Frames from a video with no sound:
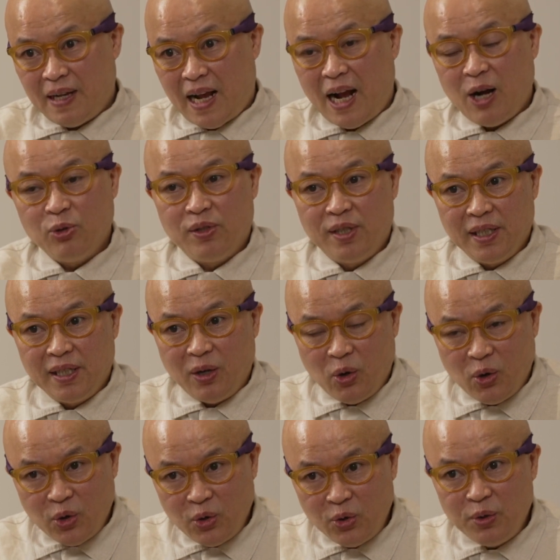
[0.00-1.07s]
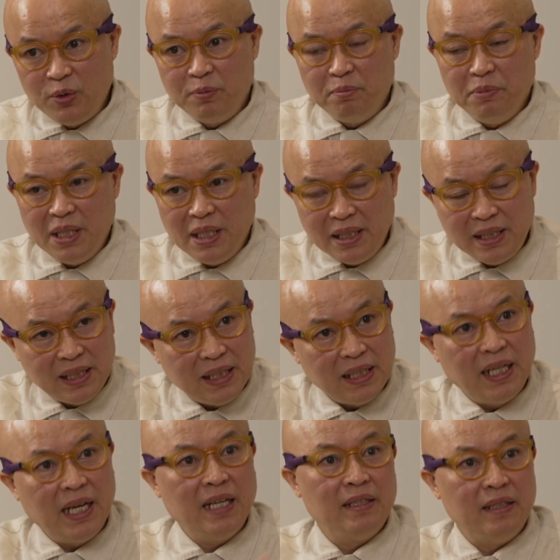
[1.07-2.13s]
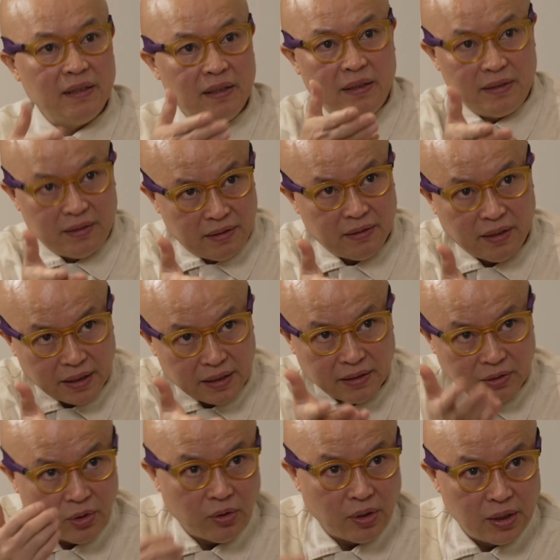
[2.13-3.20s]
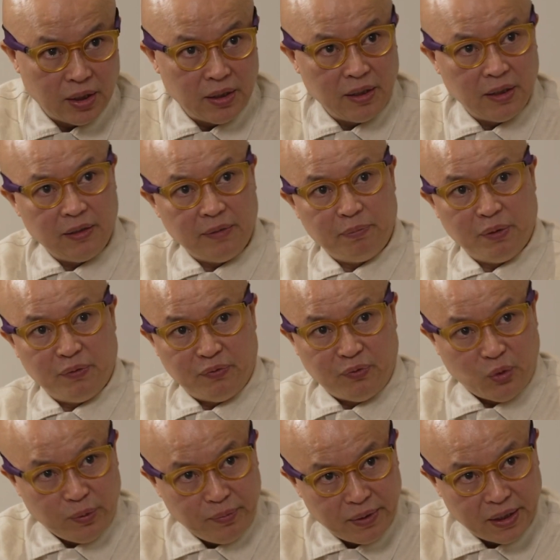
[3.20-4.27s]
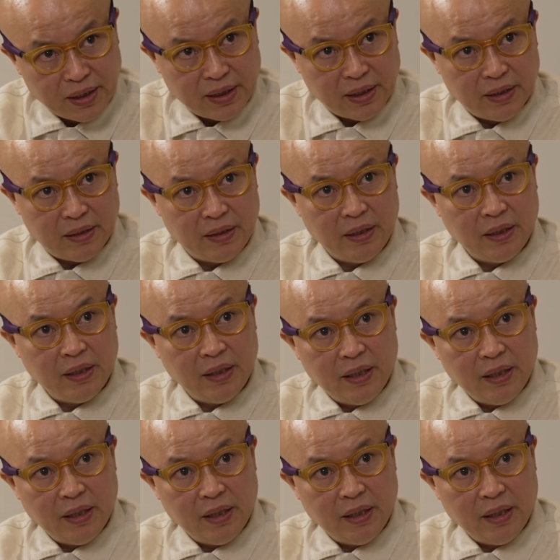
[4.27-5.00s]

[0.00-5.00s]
how things all being together. It's like your early performances.